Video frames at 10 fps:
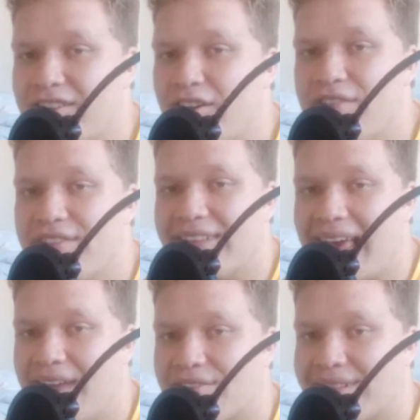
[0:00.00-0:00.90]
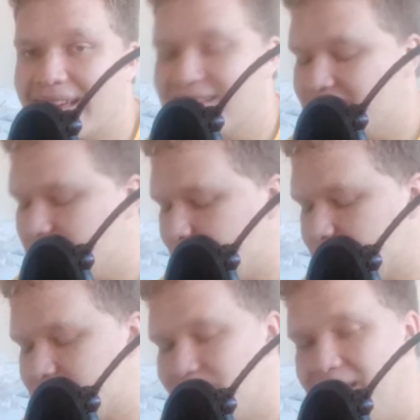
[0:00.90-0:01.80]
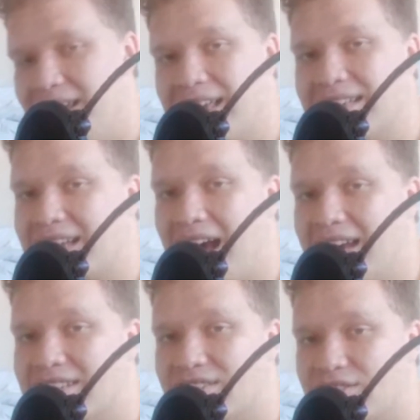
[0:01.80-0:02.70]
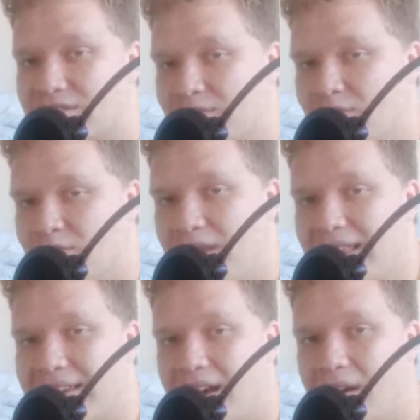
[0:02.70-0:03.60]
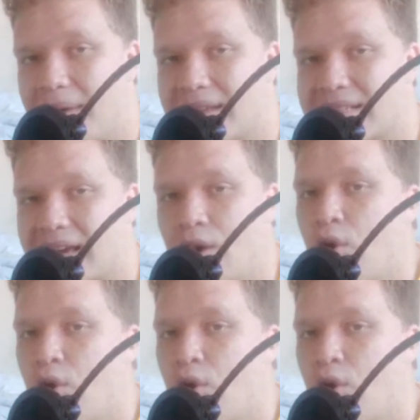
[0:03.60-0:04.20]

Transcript: even really have a relationship on screen. It's kind of really dumb, and it's like,